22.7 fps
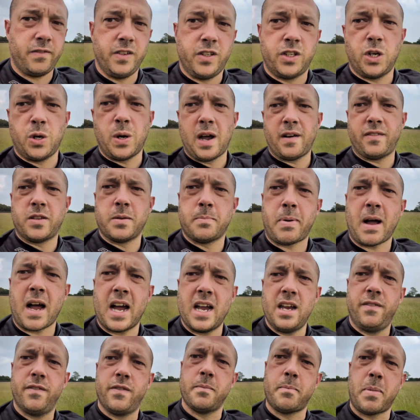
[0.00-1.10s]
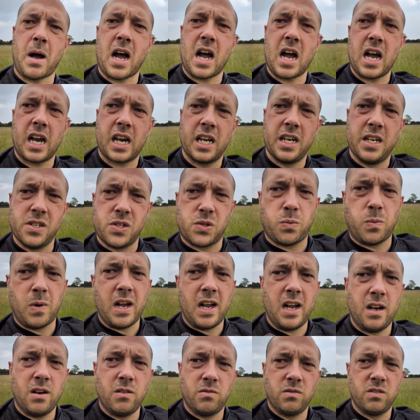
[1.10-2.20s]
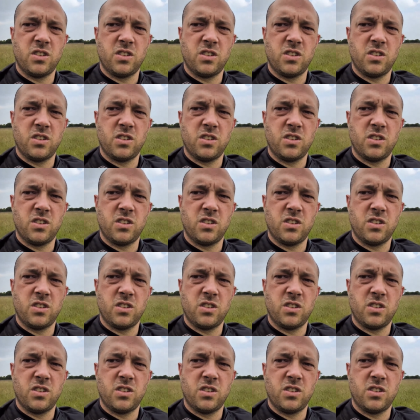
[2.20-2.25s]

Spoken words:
You do have to pay for parking as well.